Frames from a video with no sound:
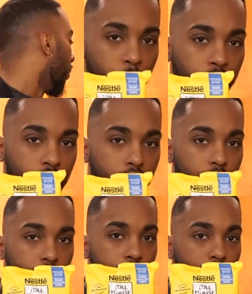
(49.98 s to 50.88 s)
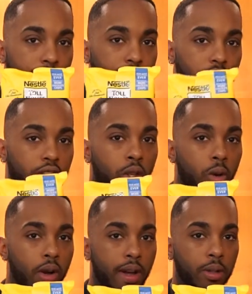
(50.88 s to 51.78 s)
Using the uh, Nestle
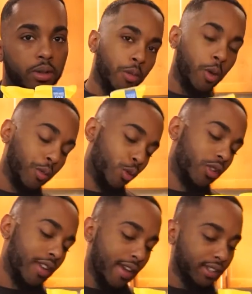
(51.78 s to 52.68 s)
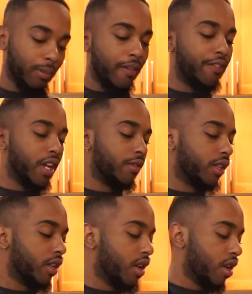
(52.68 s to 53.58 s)
Toll House, we gonna be using that's my
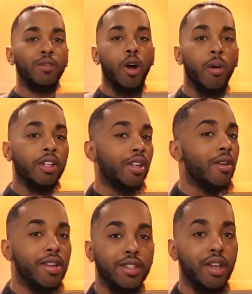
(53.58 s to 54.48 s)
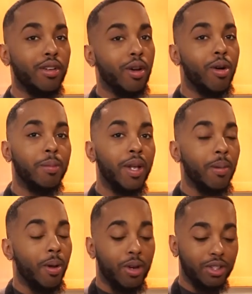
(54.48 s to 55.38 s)
favorite. First of all, wash your hands, y'all know I don't play
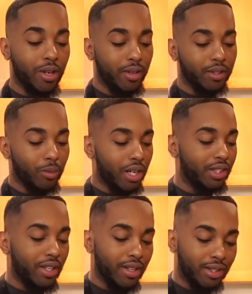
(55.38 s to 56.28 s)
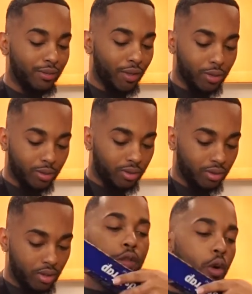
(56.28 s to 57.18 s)
about washing your hands. Wash your hands first.
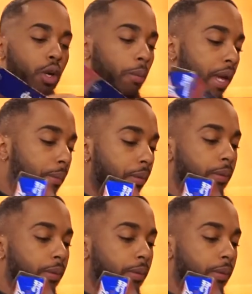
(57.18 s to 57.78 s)
Foil paper.